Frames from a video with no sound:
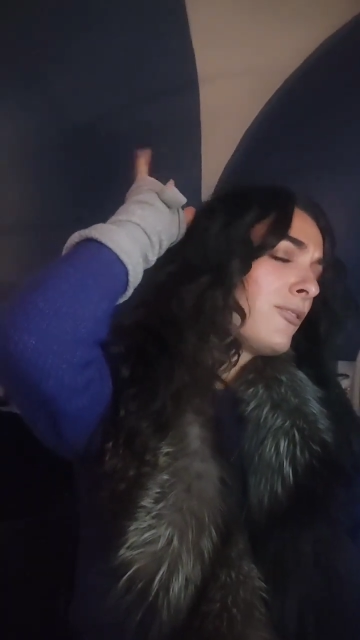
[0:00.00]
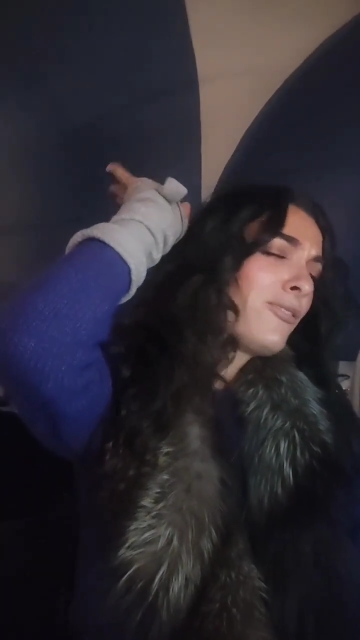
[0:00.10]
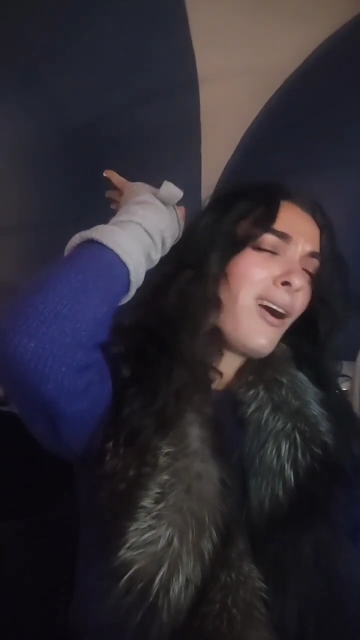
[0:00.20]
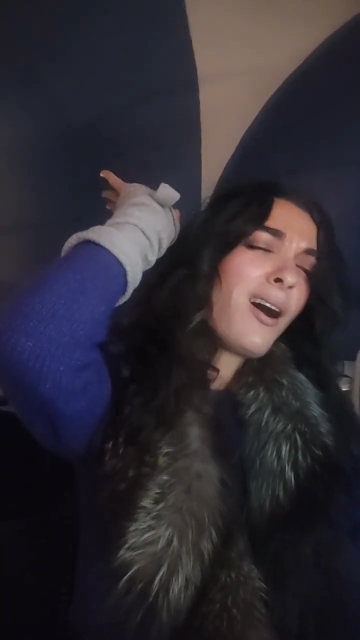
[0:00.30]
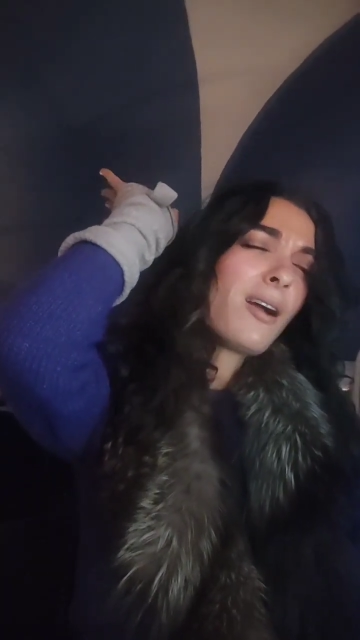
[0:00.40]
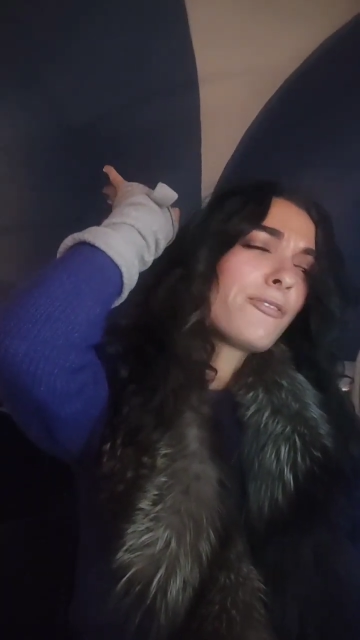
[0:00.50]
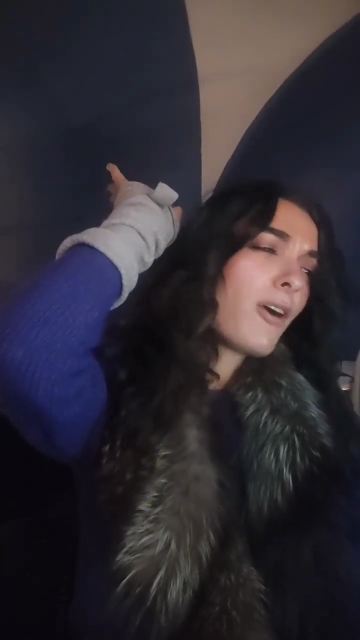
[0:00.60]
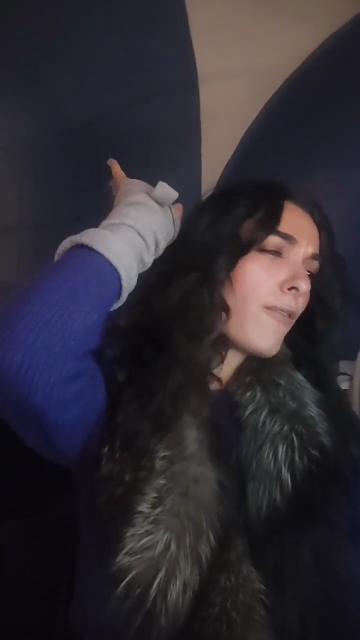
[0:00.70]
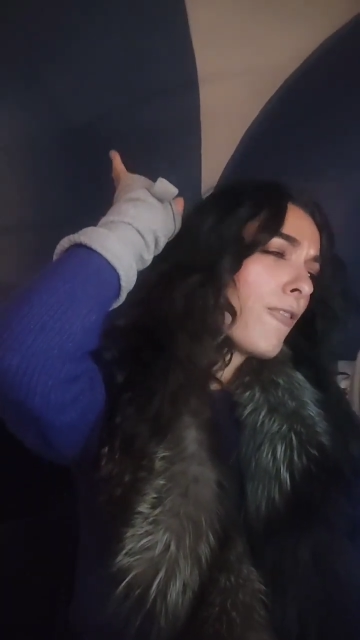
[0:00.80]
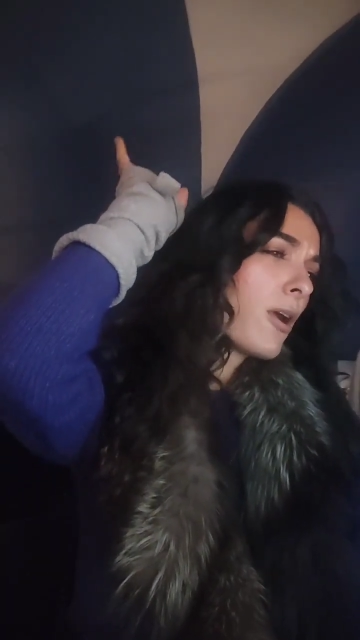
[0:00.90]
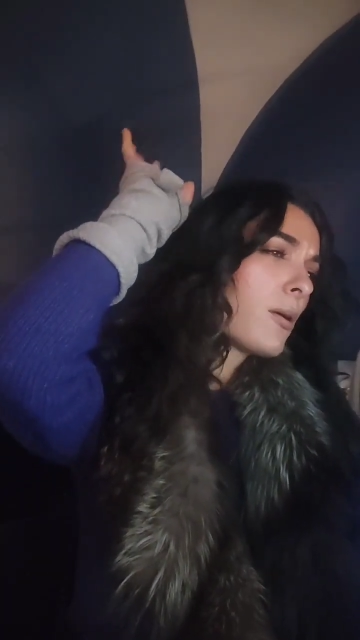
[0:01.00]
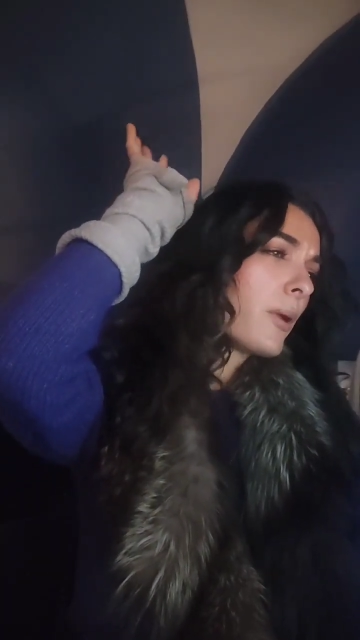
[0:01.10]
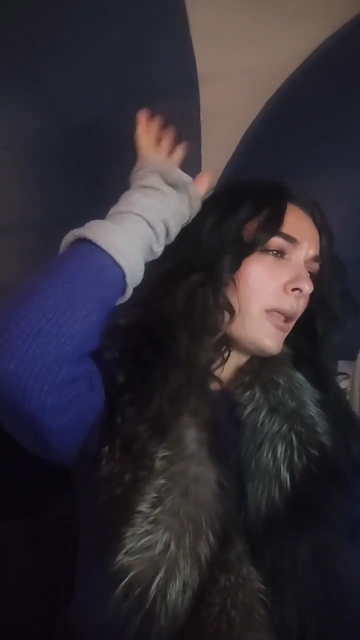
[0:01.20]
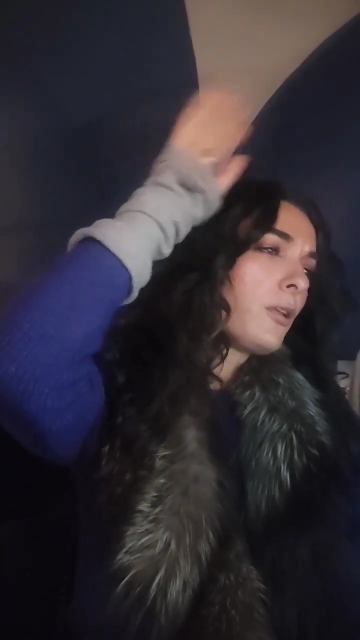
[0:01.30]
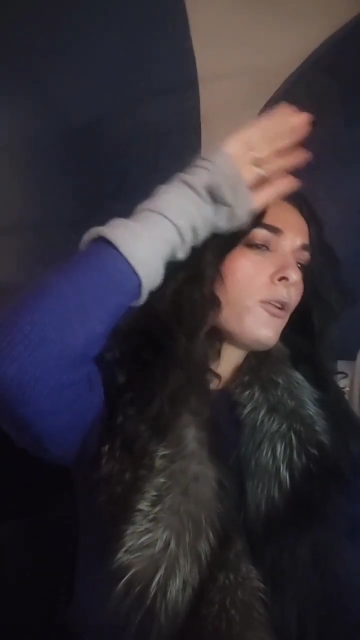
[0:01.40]
Far, far, far
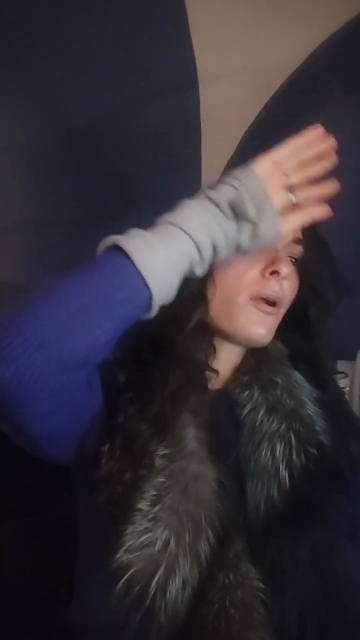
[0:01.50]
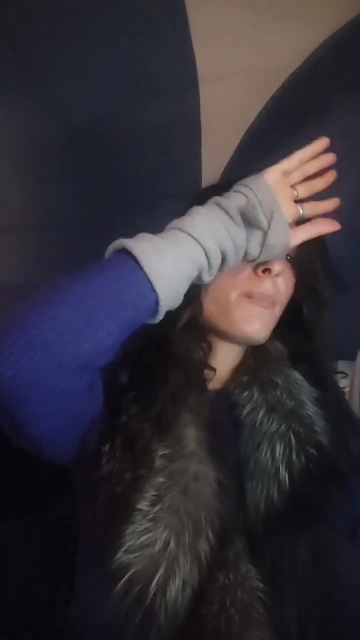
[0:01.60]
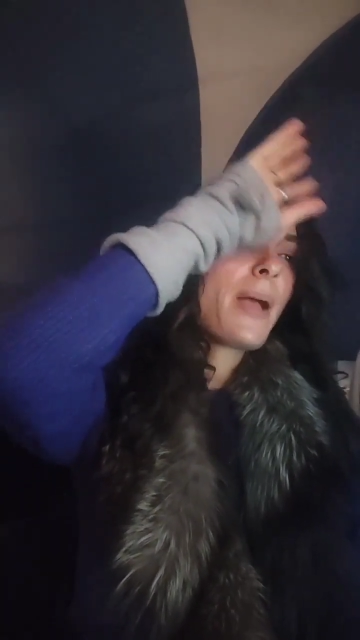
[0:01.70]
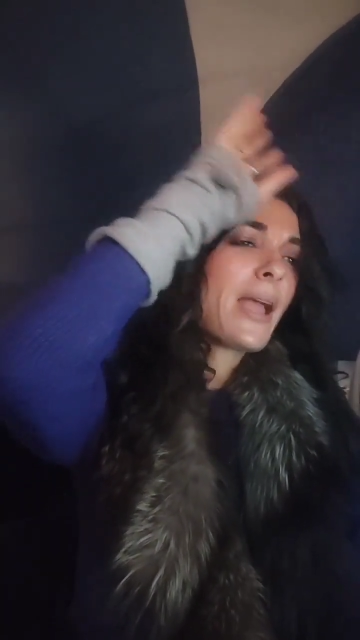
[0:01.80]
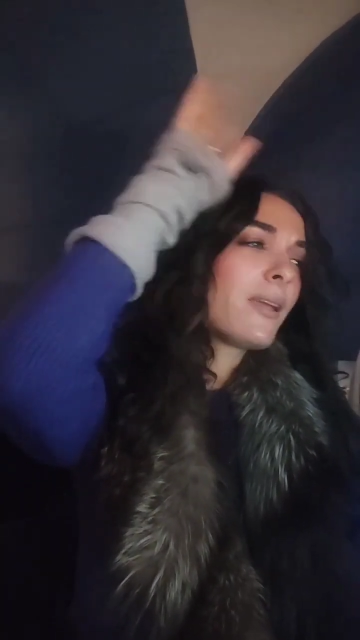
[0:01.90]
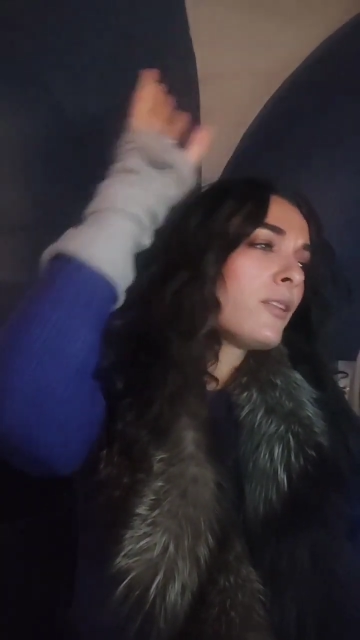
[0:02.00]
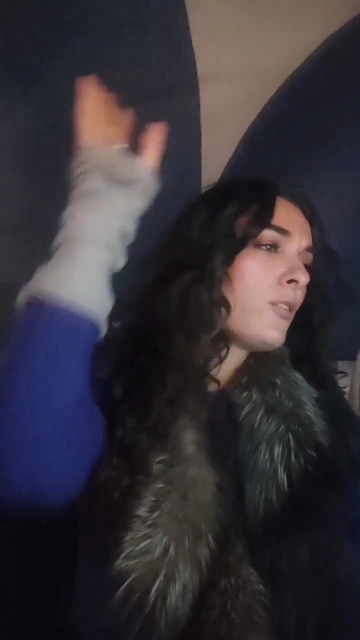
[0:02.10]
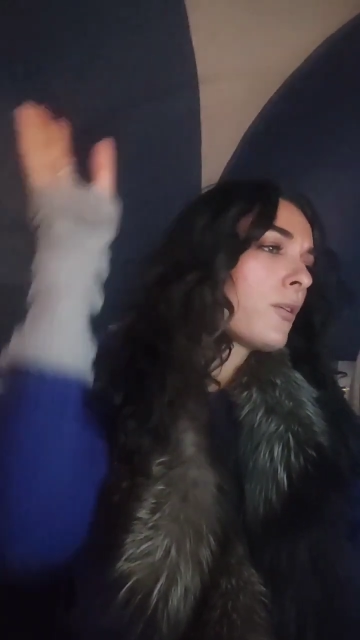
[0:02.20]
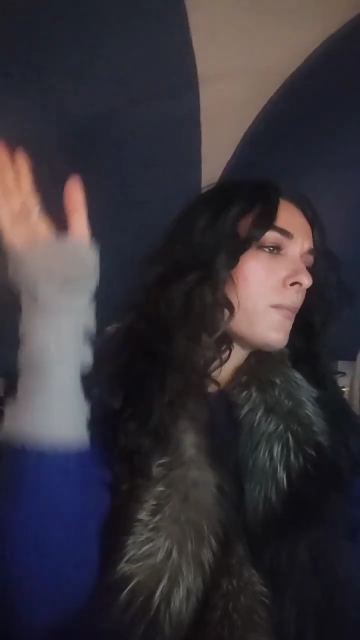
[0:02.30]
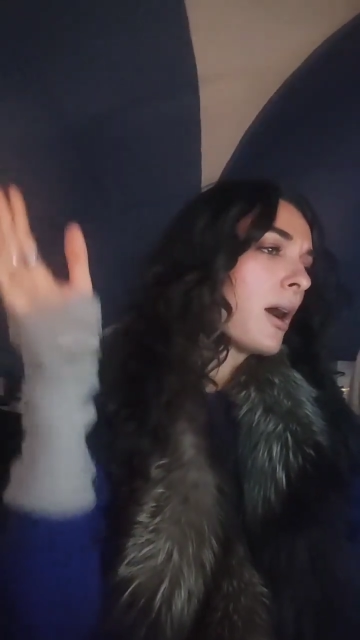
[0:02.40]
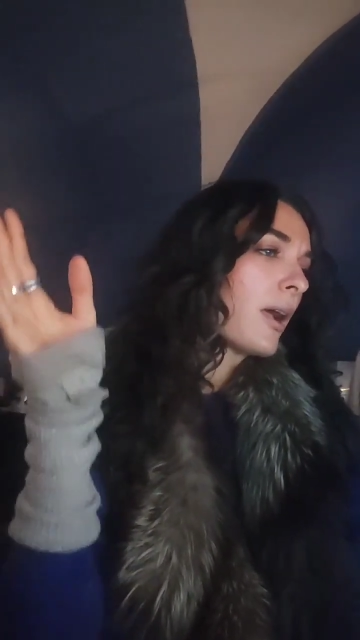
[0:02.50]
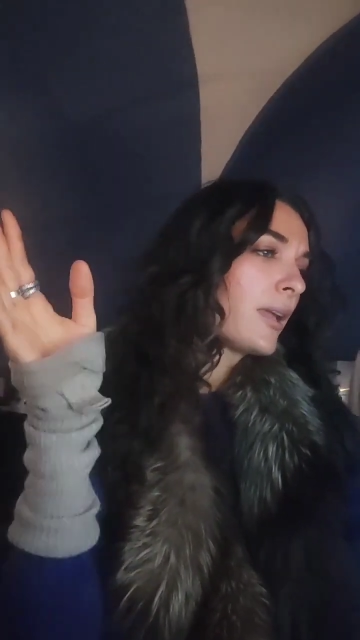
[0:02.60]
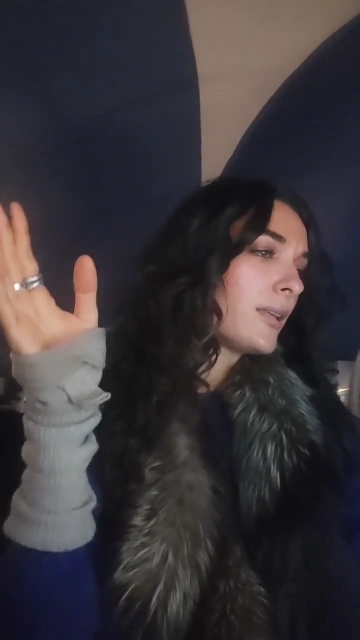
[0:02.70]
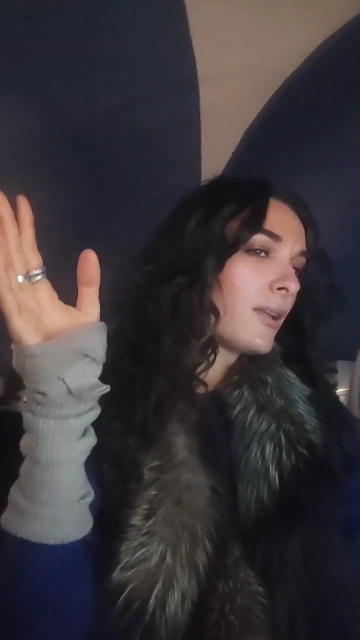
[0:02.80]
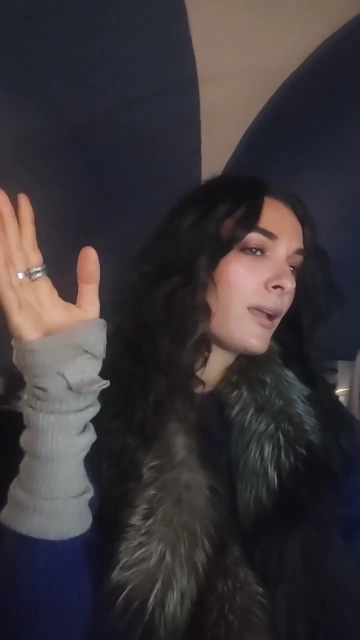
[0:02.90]
away. You're back in your
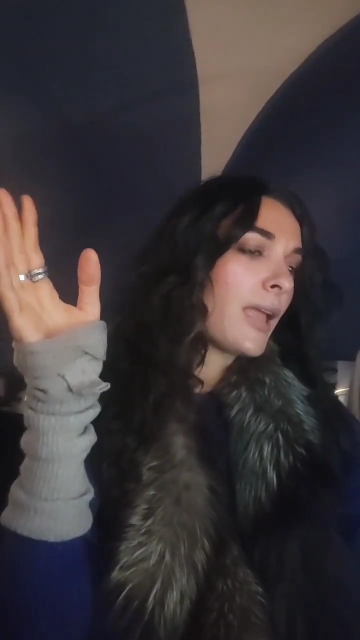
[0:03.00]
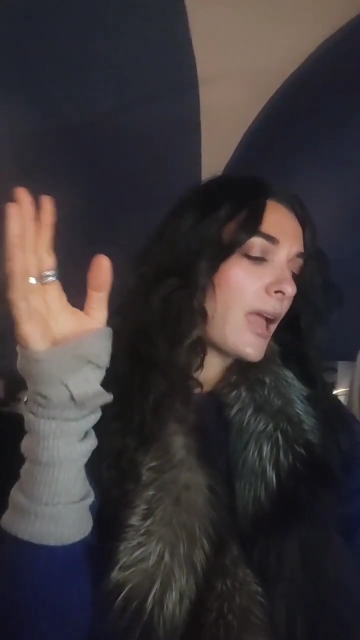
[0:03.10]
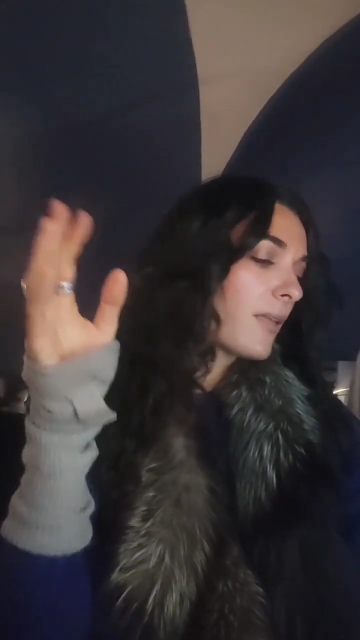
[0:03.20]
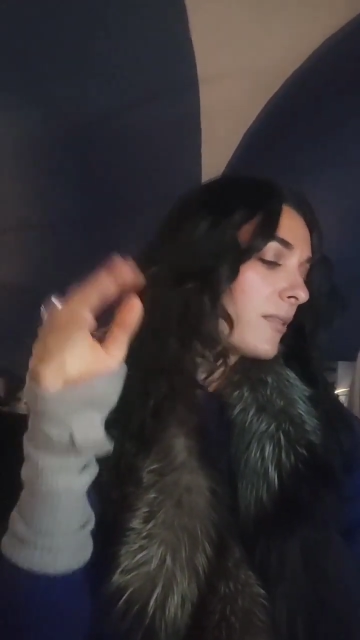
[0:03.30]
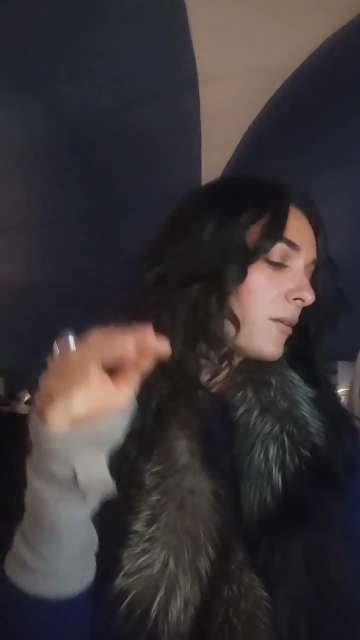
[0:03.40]
mind again.